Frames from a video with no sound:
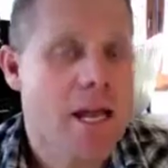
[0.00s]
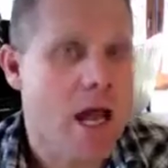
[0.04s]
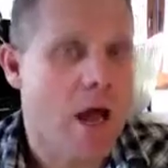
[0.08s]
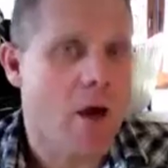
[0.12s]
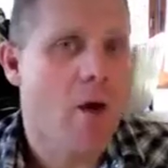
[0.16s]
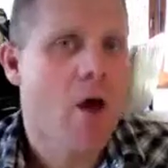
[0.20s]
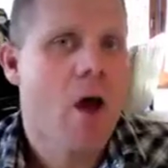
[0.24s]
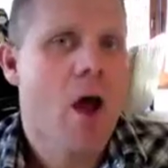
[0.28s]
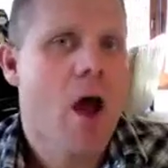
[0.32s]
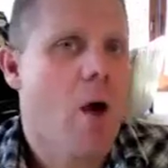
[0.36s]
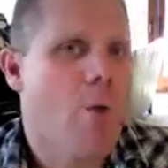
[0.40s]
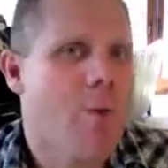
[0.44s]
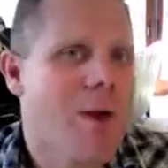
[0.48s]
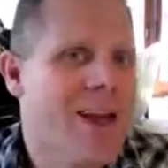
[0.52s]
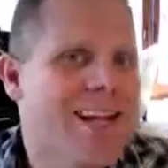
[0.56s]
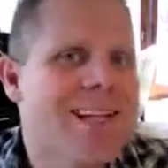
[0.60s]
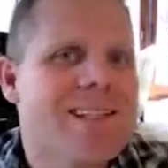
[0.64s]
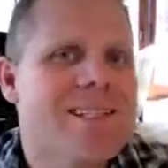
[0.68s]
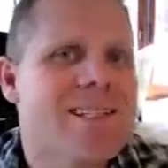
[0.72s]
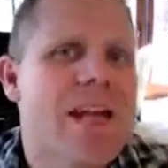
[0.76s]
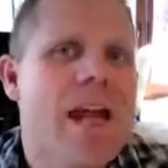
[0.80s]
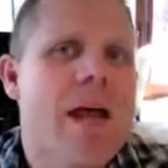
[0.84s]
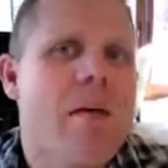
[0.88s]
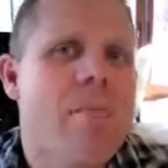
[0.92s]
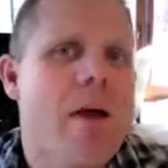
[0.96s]
Now, are we
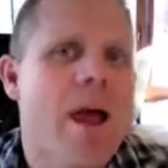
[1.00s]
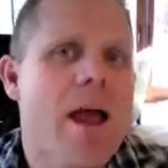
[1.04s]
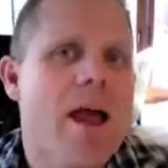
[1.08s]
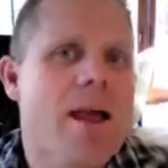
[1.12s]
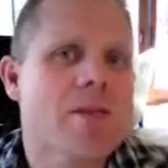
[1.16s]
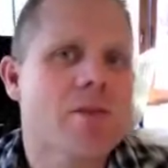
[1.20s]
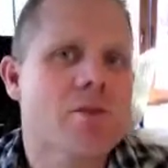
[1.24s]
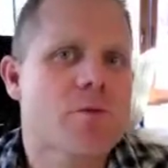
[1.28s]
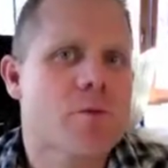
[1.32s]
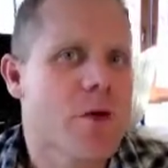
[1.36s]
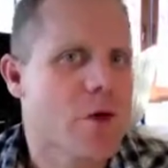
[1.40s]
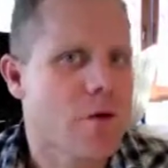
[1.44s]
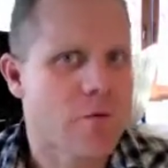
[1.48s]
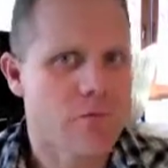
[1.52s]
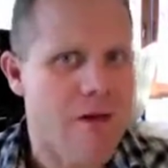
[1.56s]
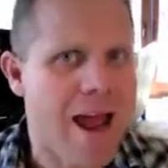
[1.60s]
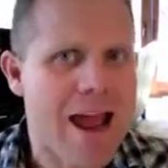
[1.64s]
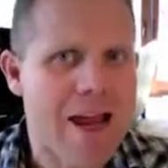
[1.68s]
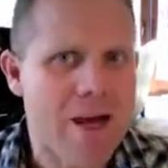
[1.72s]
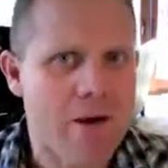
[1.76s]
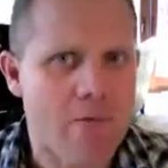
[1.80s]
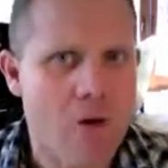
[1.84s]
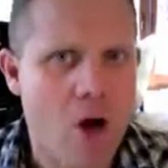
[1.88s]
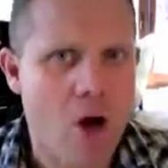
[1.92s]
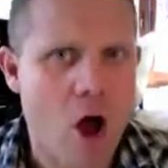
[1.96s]
going to stand by Israel
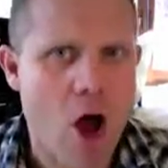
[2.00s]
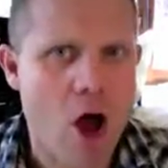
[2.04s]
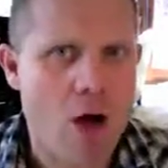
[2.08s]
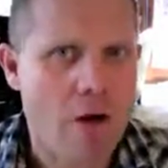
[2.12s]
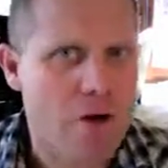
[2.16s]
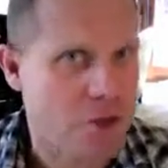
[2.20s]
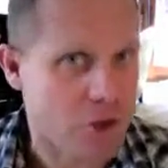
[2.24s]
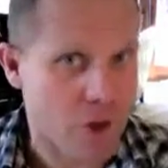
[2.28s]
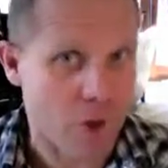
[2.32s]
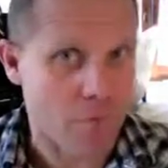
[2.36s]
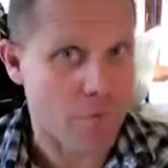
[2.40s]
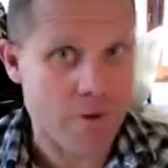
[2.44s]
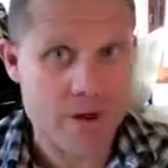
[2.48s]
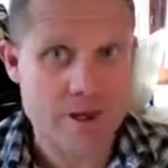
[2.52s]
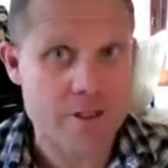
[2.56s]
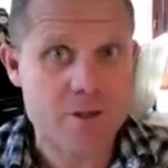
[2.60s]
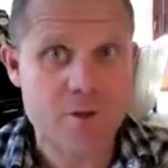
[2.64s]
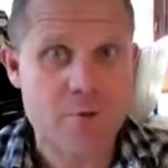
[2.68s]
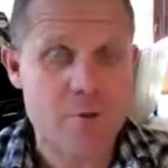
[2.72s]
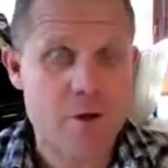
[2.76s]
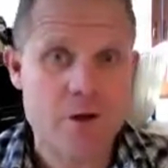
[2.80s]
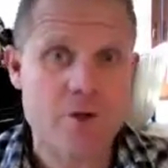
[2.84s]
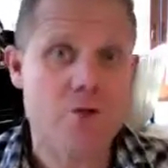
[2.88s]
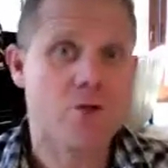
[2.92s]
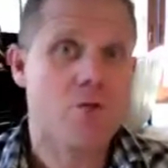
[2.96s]
right or wrong? So if
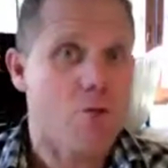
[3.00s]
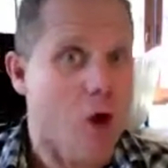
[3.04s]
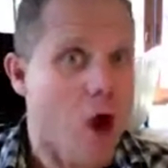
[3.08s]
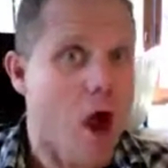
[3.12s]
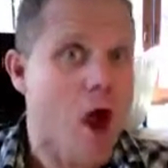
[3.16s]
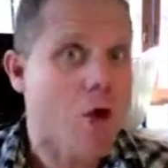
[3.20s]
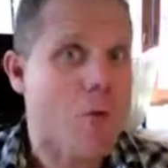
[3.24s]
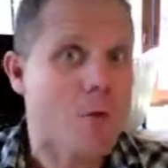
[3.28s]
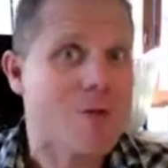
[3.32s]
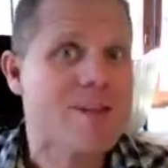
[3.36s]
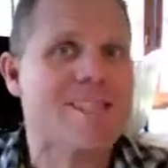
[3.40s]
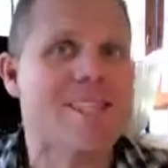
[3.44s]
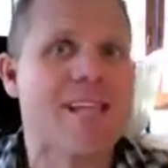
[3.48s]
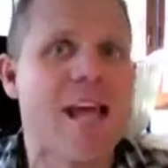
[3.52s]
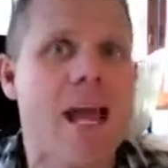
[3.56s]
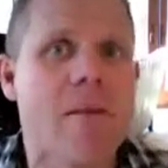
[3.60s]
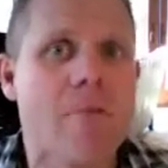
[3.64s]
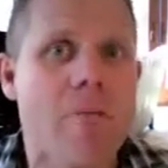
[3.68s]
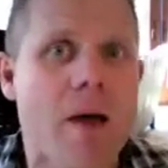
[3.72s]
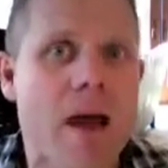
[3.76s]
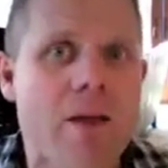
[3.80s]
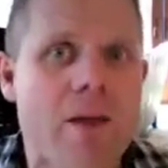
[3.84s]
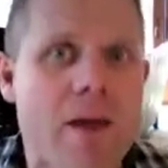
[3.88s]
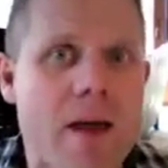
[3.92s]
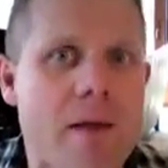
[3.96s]
Israel's wrong, we
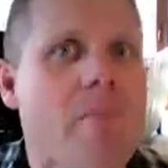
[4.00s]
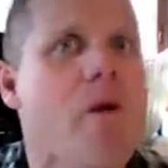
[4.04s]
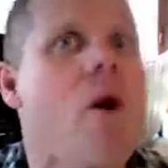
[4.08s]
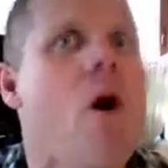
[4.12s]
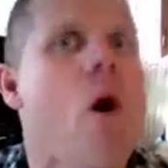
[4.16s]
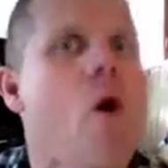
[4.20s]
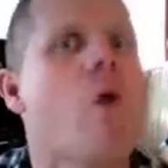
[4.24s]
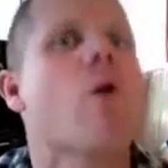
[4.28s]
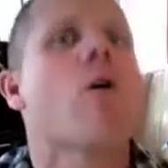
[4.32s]
stand by them?